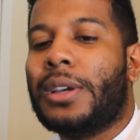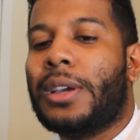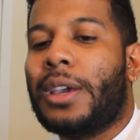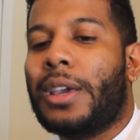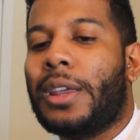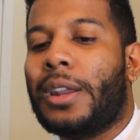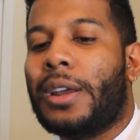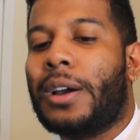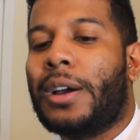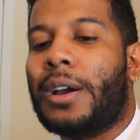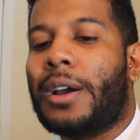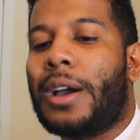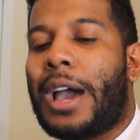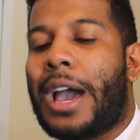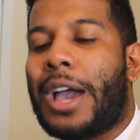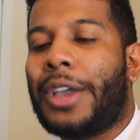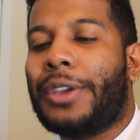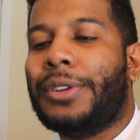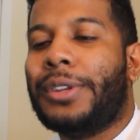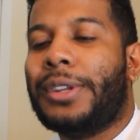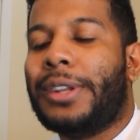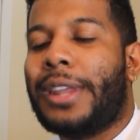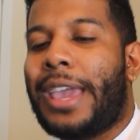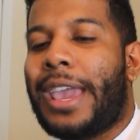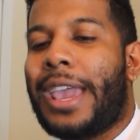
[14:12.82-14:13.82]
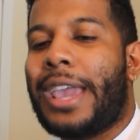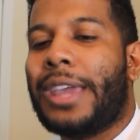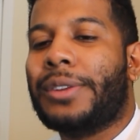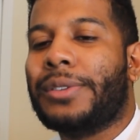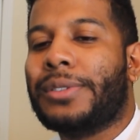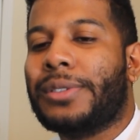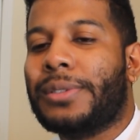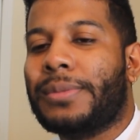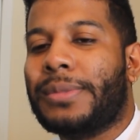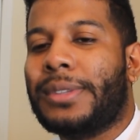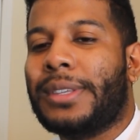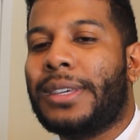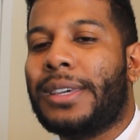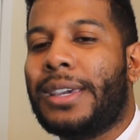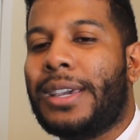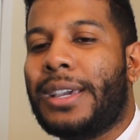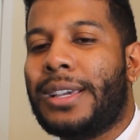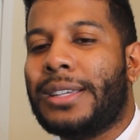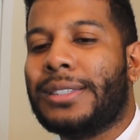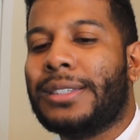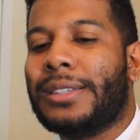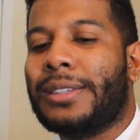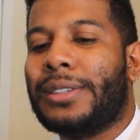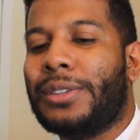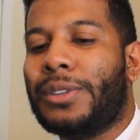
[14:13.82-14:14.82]
and how you need to handle some
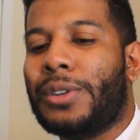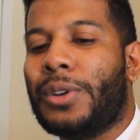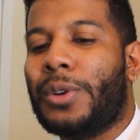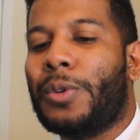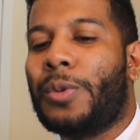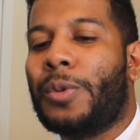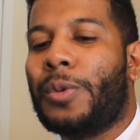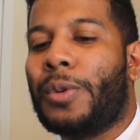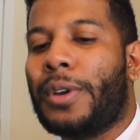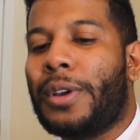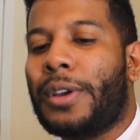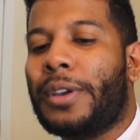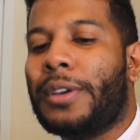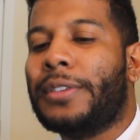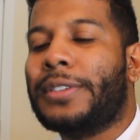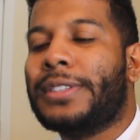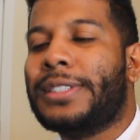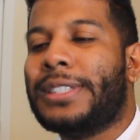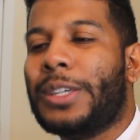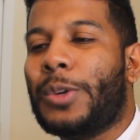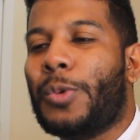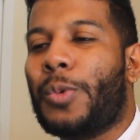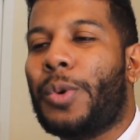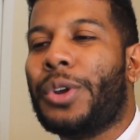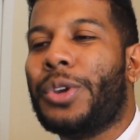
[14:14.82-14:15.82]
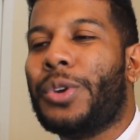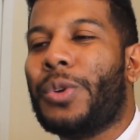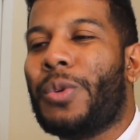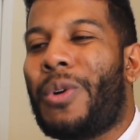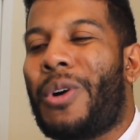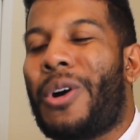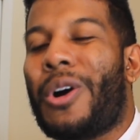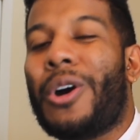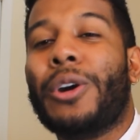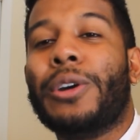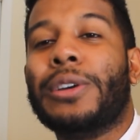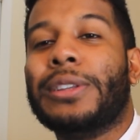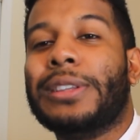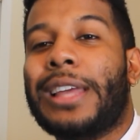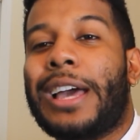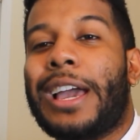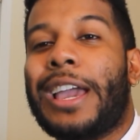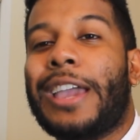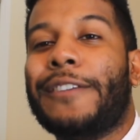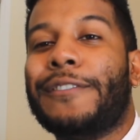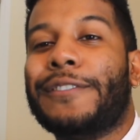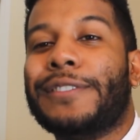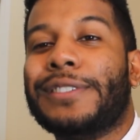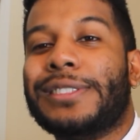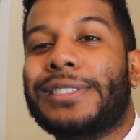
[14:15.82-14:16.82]
things and, you know, see where you are in
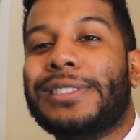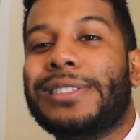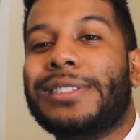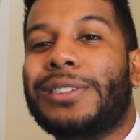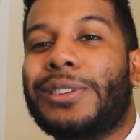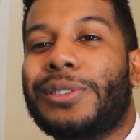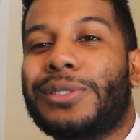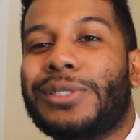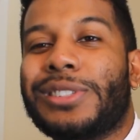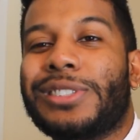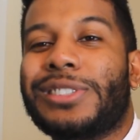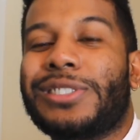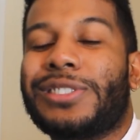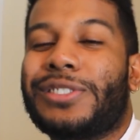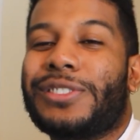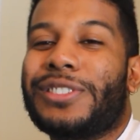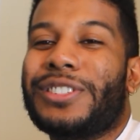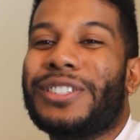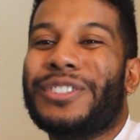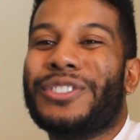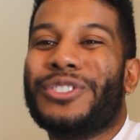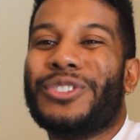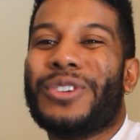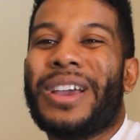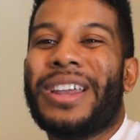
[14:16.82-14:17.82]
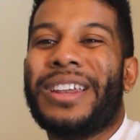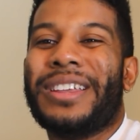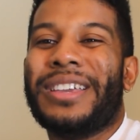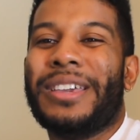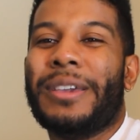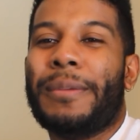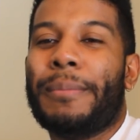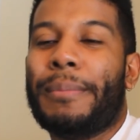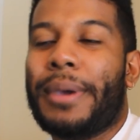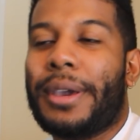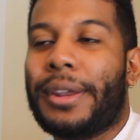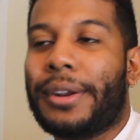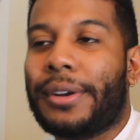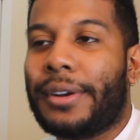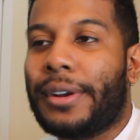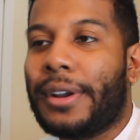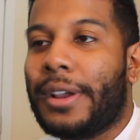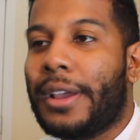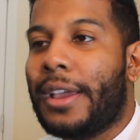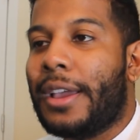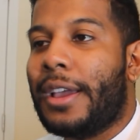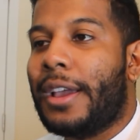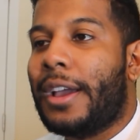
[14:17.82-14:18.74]
life and, you know, just try to get better.